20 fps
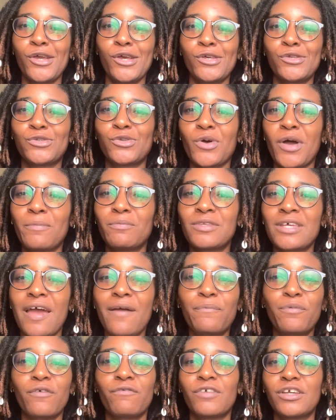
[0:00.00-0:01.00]
So I'm the
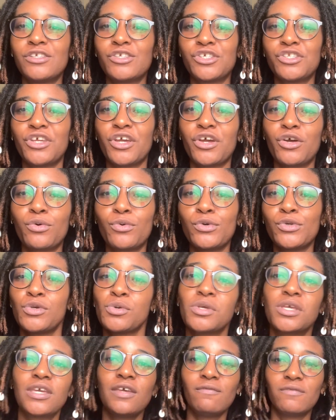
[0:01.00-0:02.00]
type of engineer who you
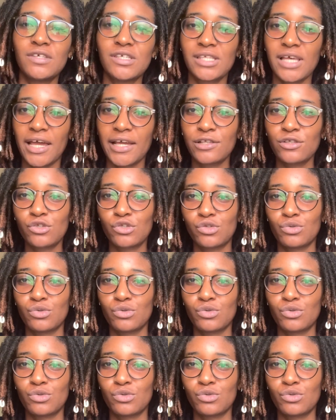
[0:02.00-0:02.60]
give designs